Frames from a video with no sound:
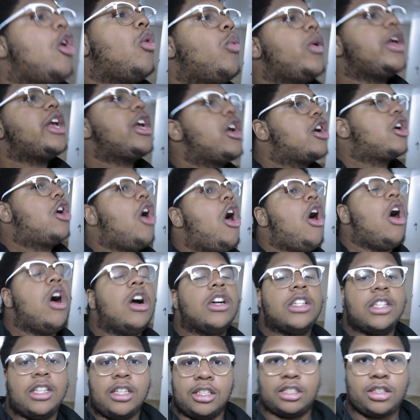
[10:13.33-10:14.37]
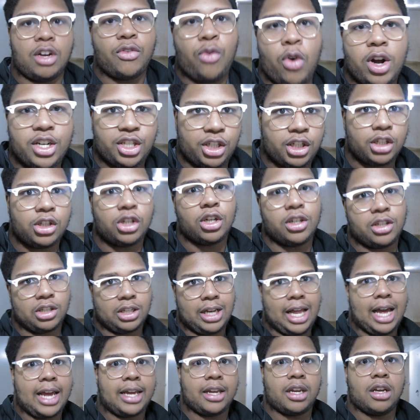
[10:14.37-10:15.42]
regardless of what she looks
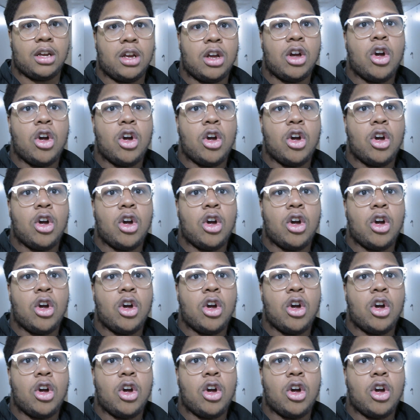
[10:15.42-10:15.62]
like,